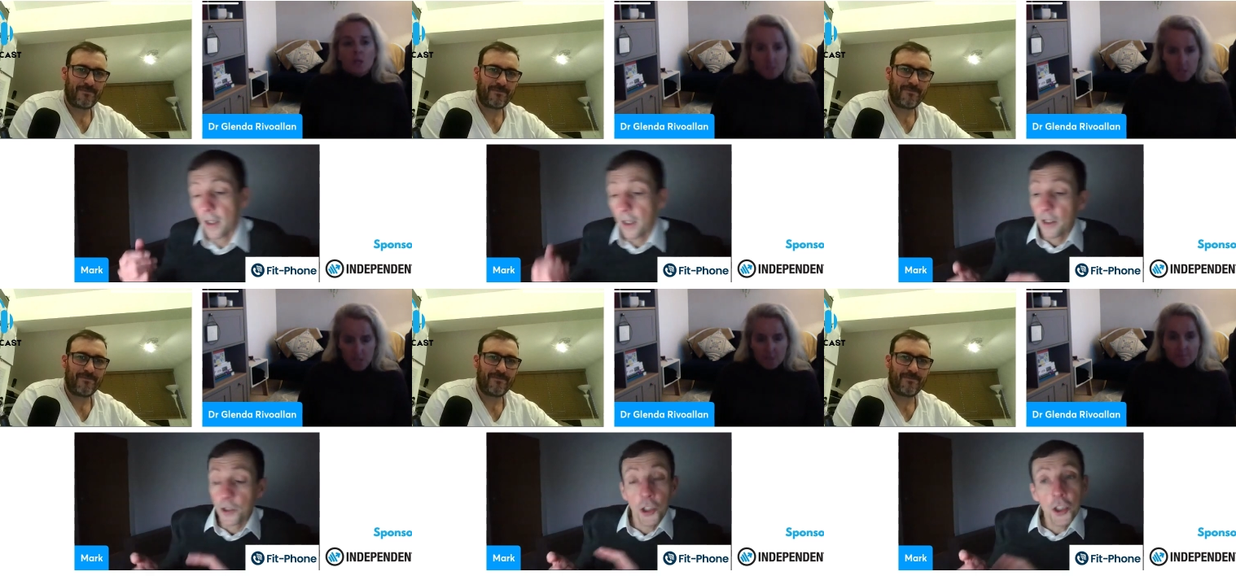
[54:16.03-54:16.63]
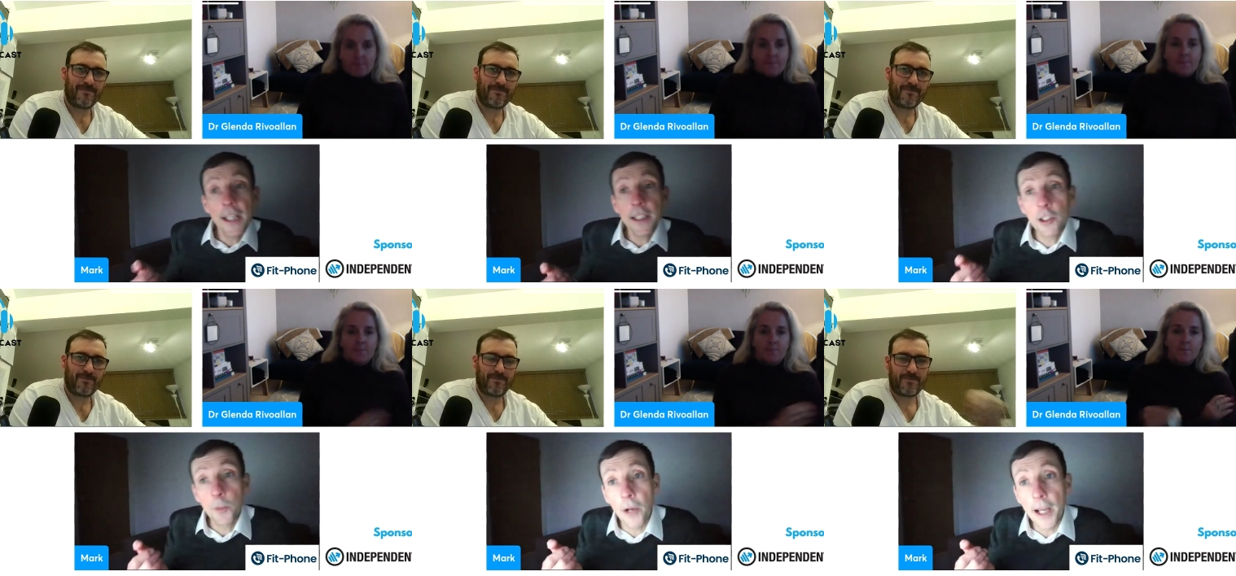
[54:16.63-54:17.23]
Speaker 1: Yeah. So she's
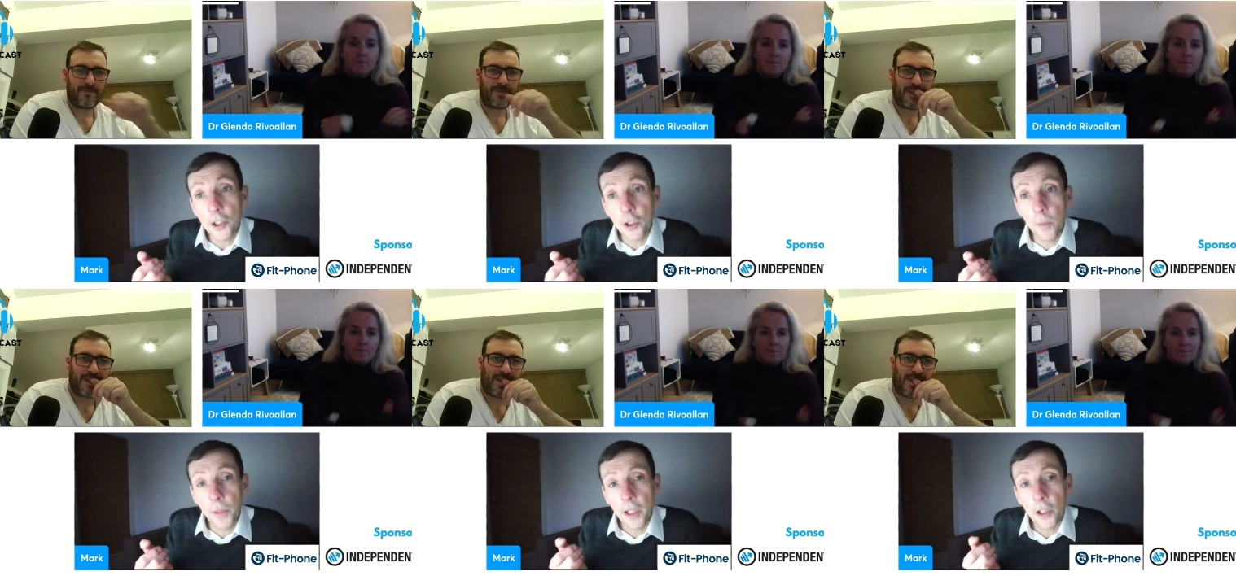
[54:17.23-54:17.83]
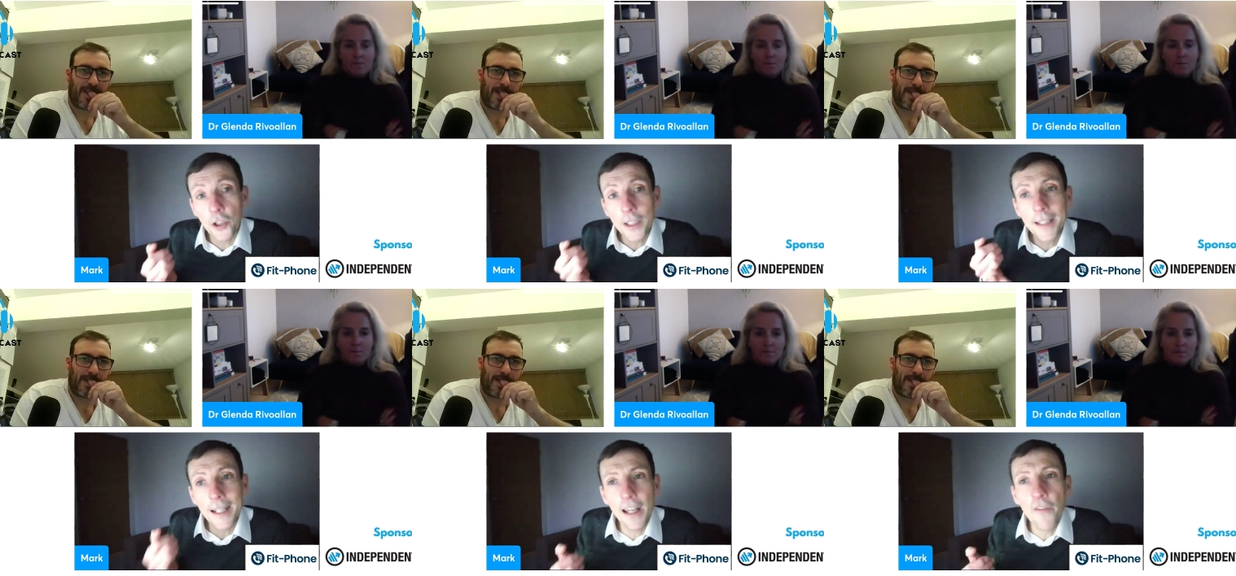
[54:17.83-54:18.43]
inspirational because she
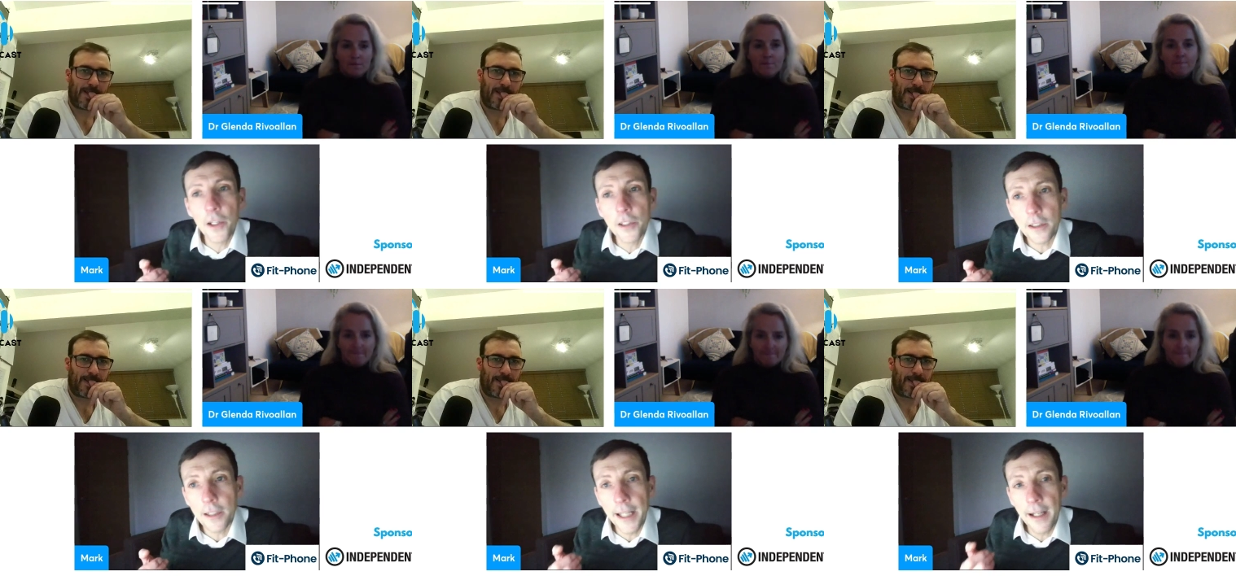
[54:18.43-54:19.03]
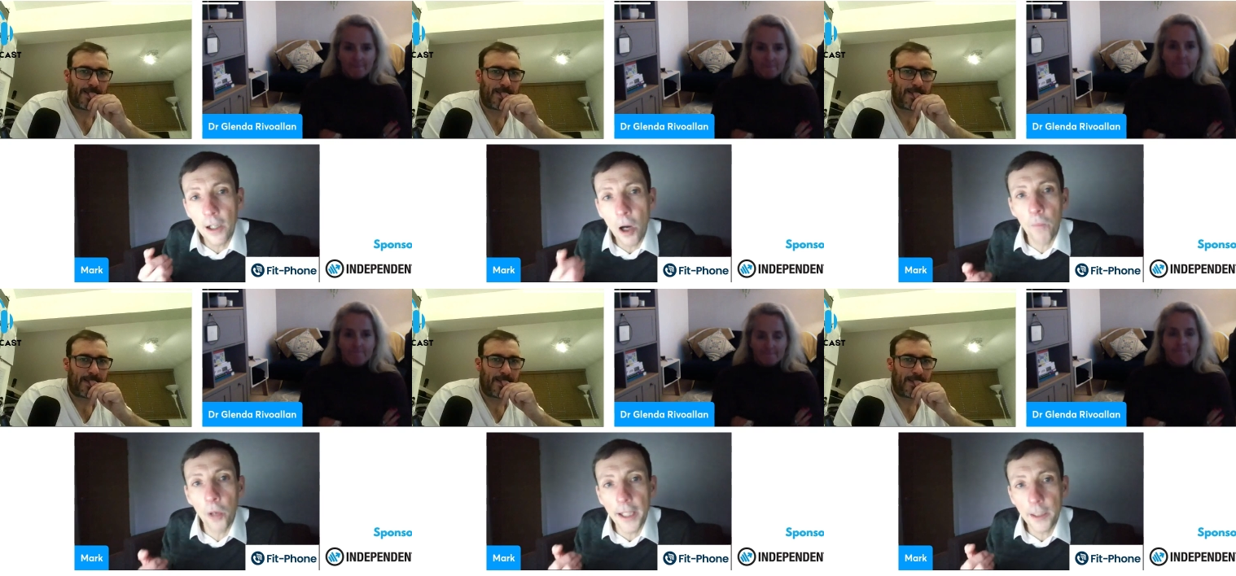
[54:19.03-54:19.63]
delivers in a
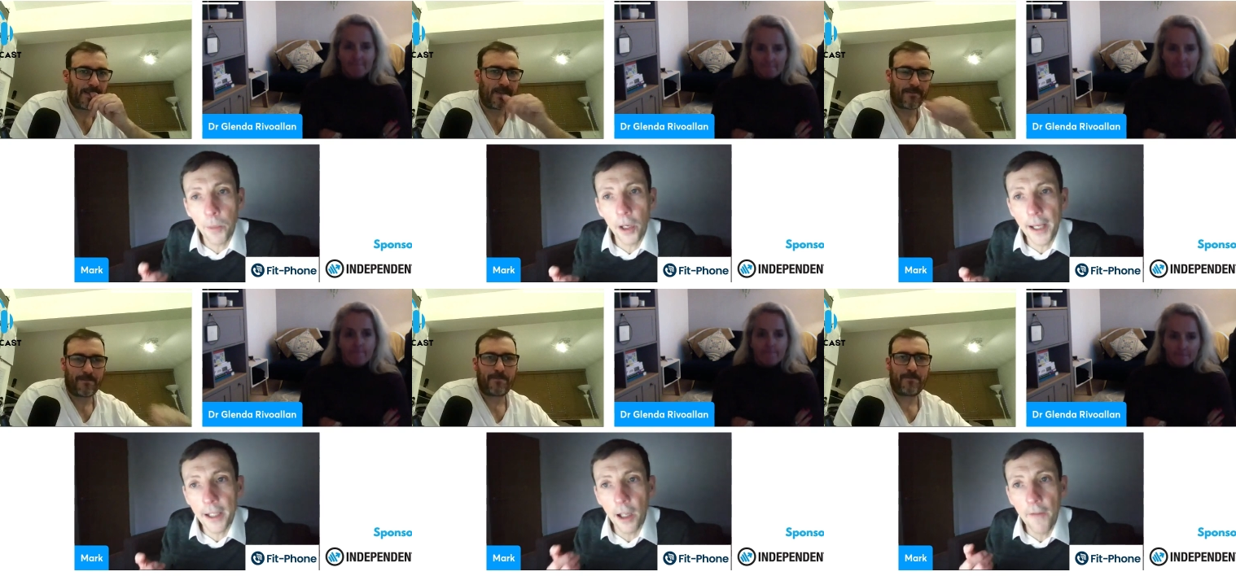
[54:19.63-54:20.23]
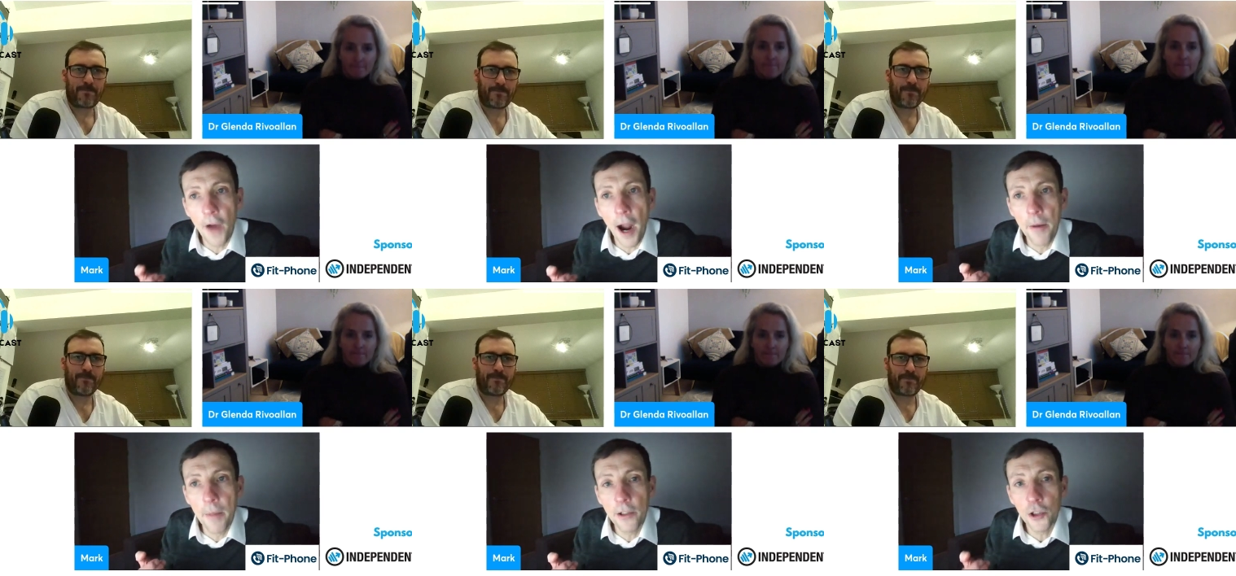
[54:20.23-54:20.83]
complex political
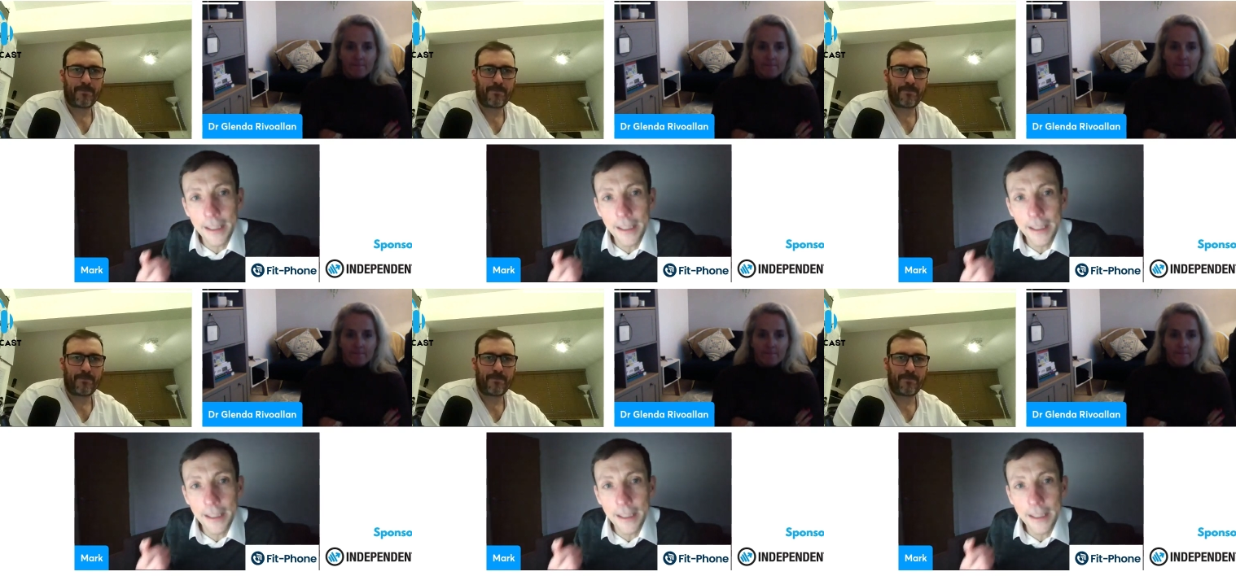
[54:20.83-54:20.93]
environment.